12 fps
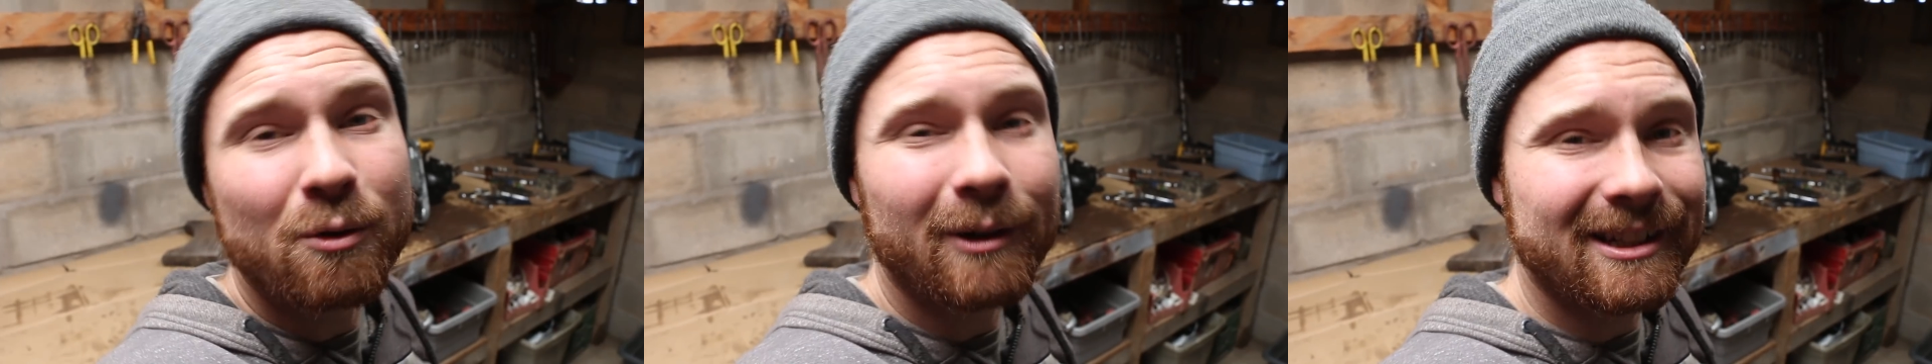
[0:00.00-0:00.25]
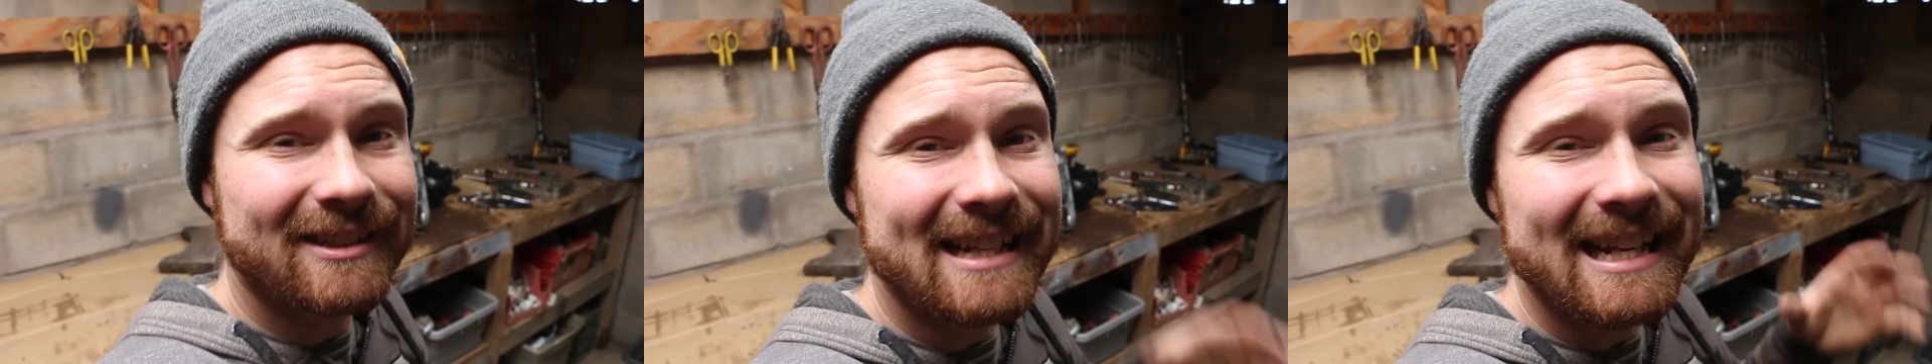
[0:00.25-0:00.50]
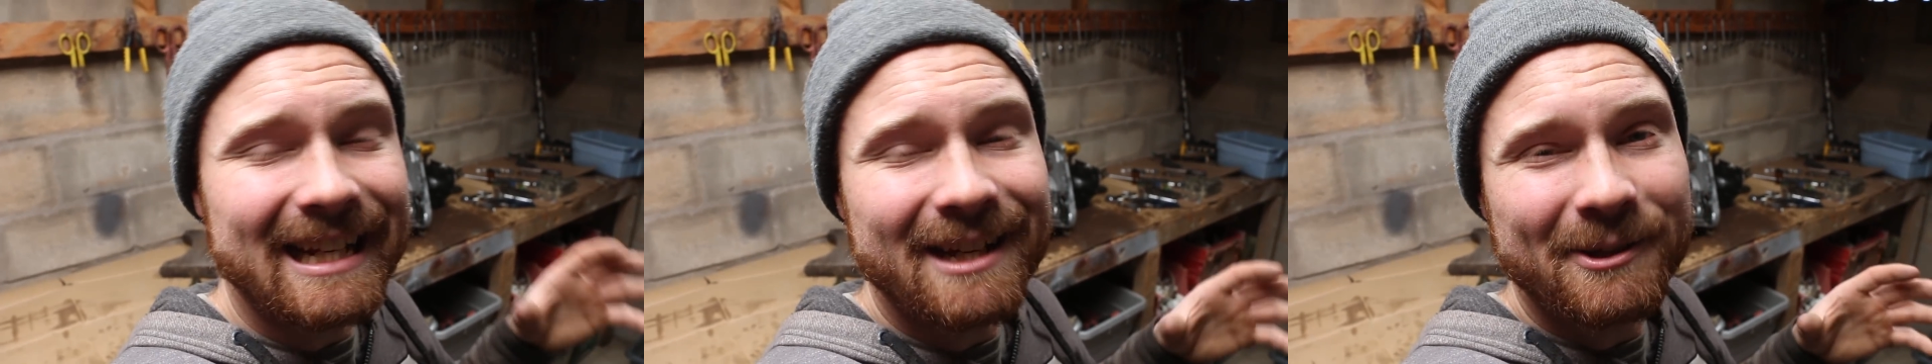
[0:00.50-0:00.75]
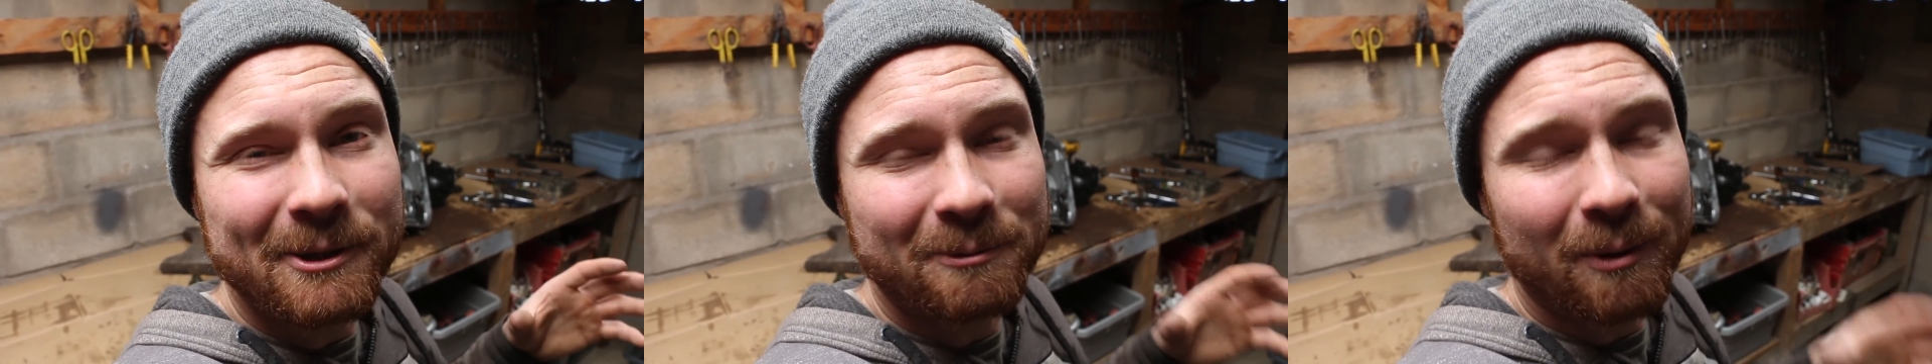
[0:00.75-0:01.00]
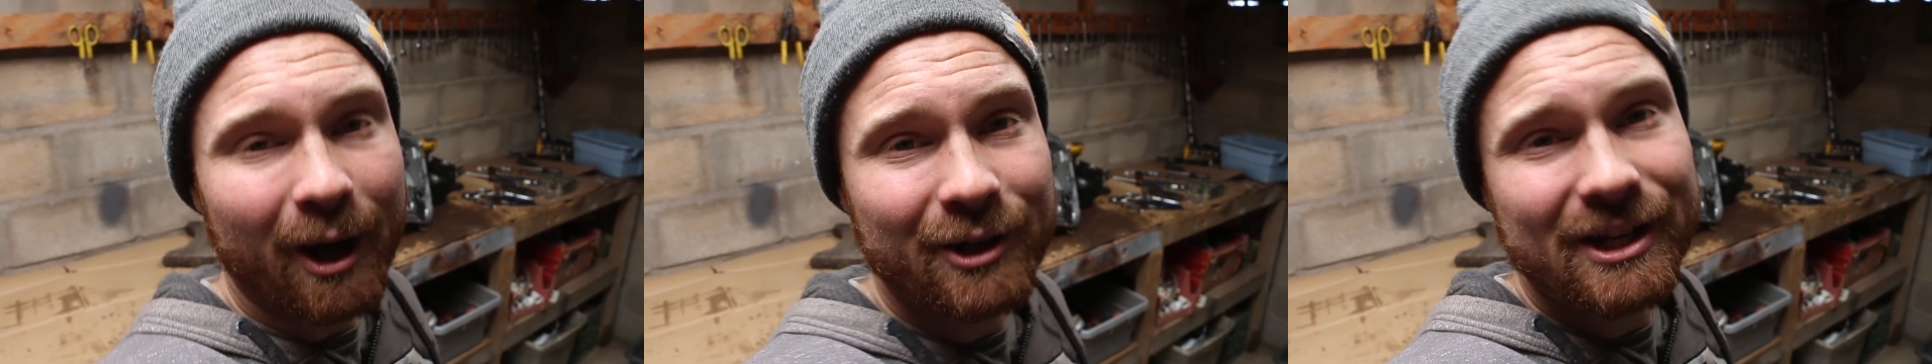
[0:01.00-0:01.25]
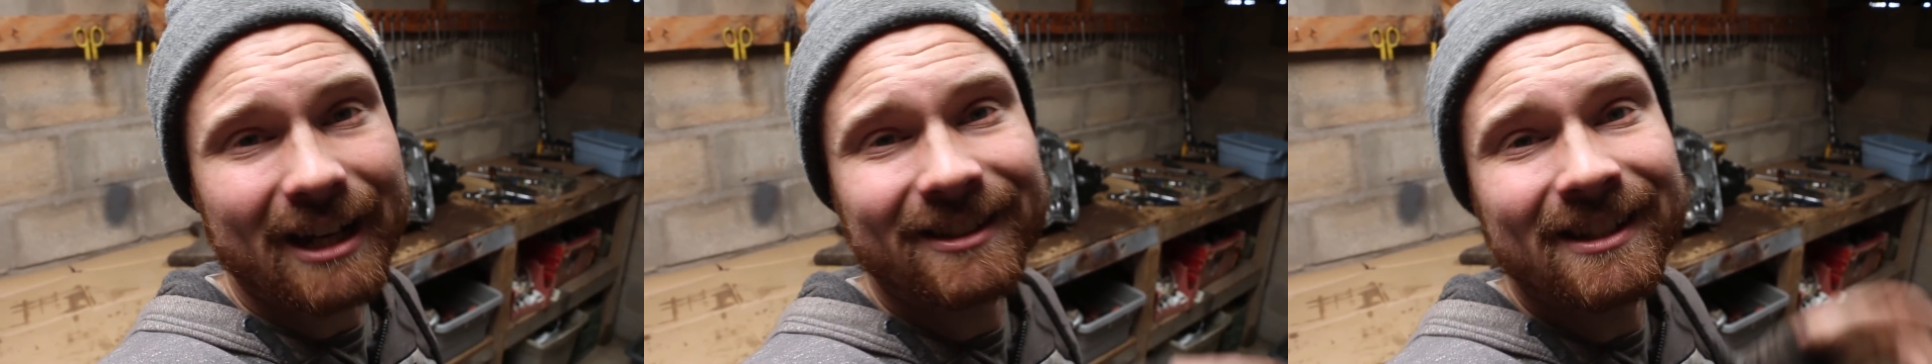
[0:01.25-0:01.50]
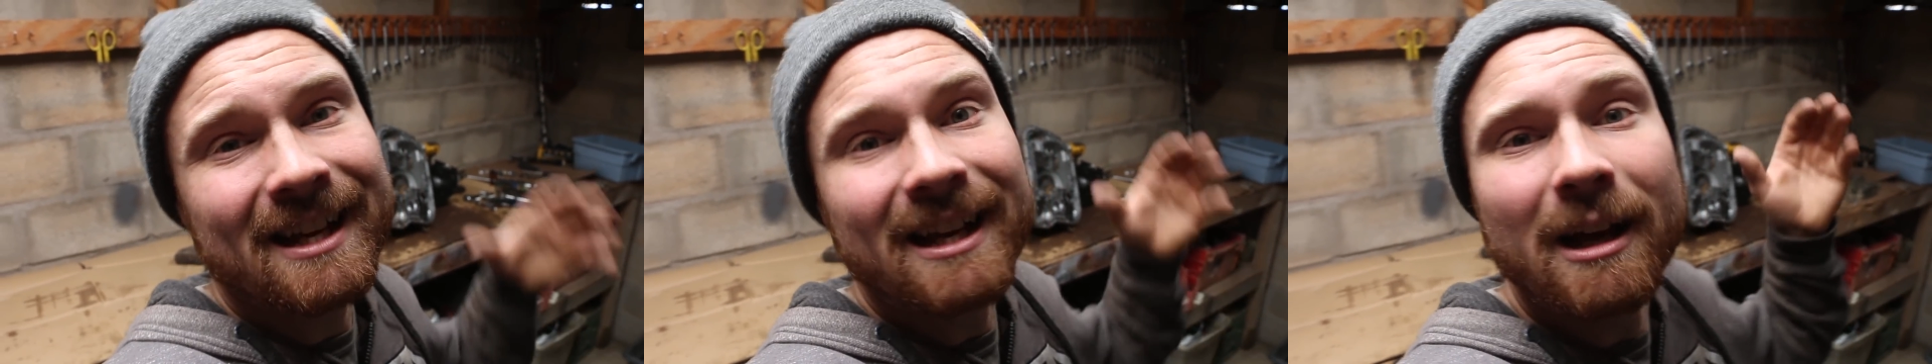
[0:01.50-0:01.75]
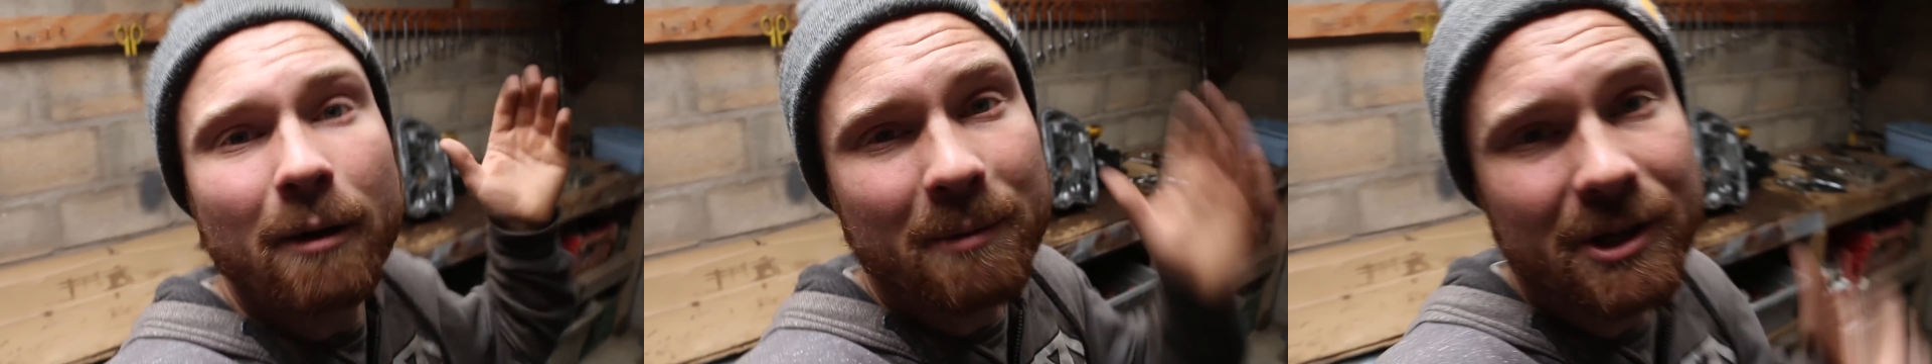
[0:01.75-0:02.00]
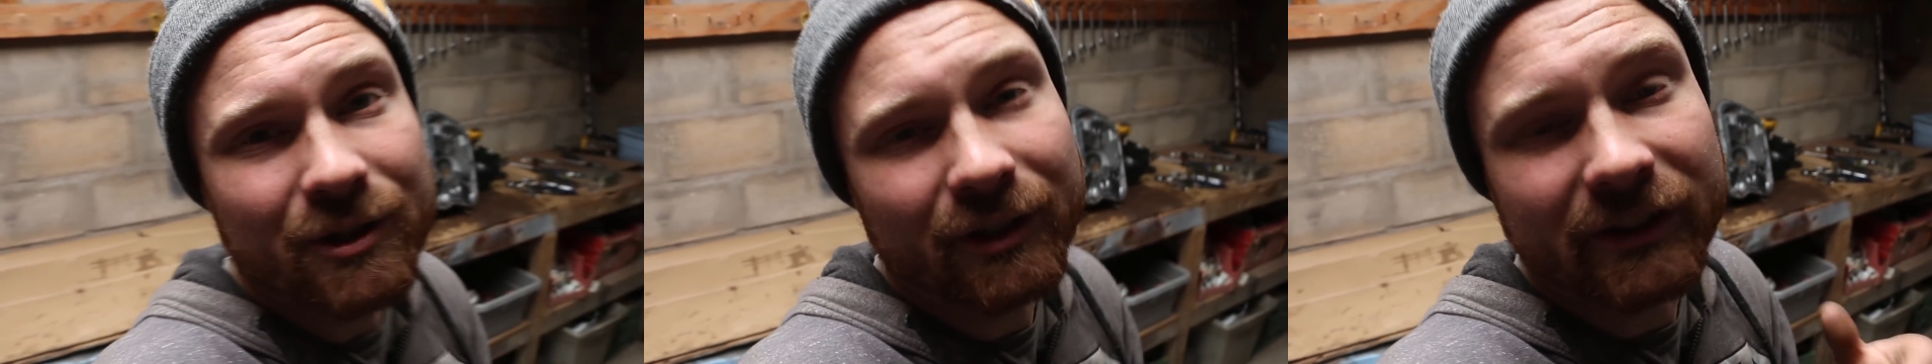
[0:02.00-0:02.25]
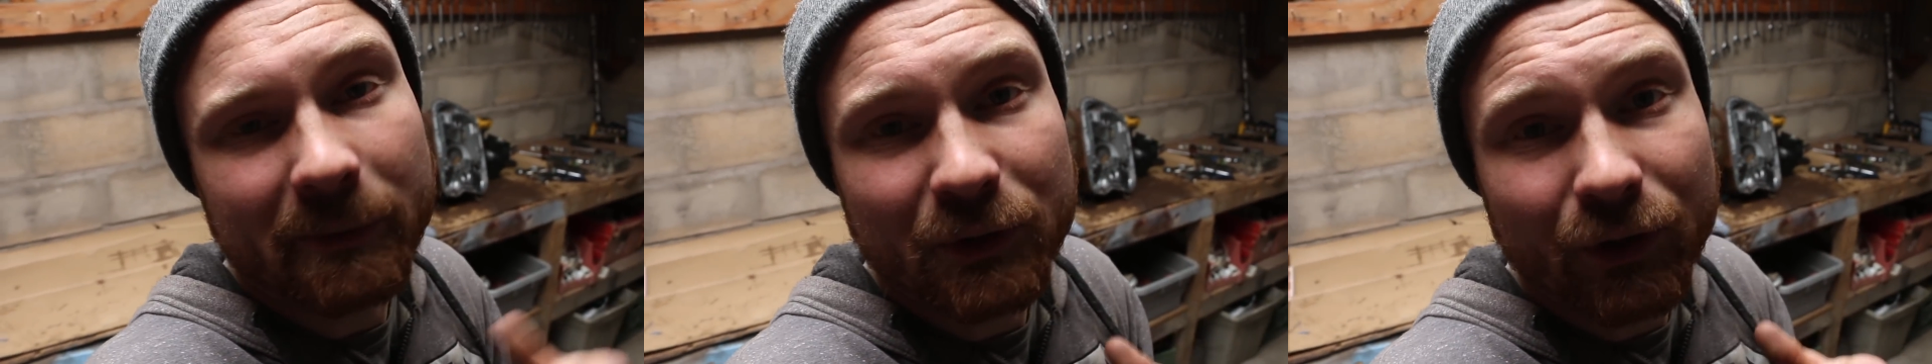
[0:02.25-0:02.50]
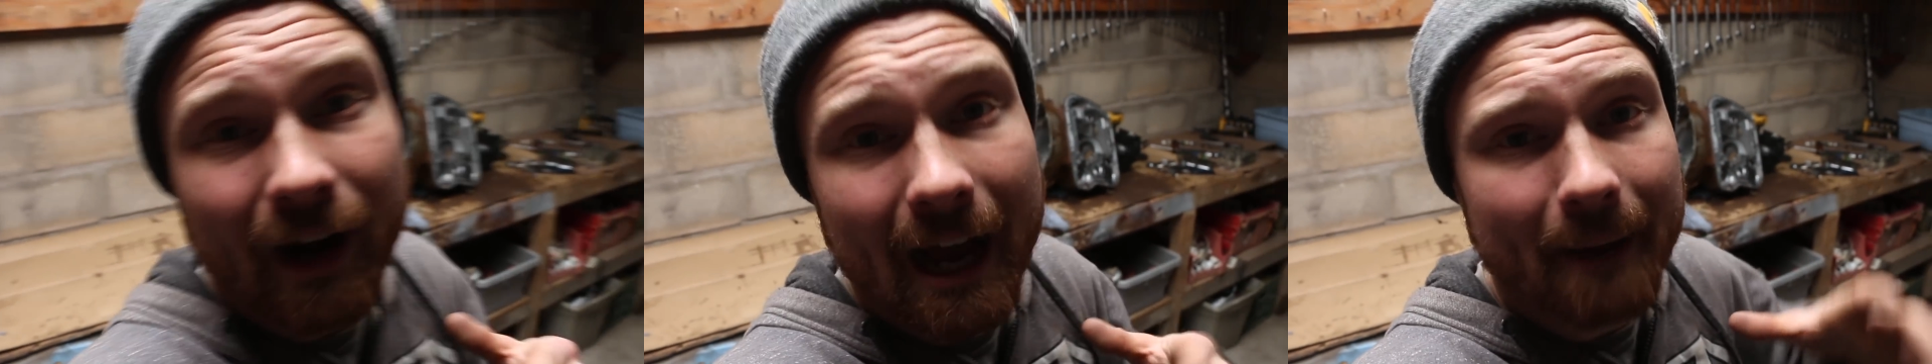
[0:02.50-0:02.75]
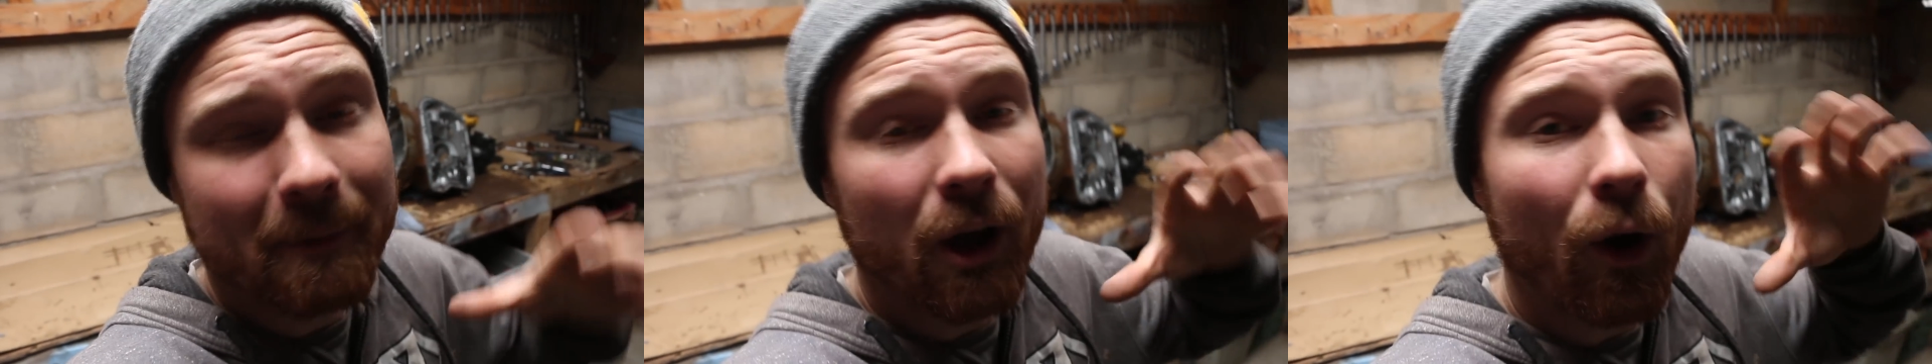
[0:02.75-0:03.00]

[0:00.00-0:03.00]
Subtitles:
you want to see any of those projects, be sure to subscribe.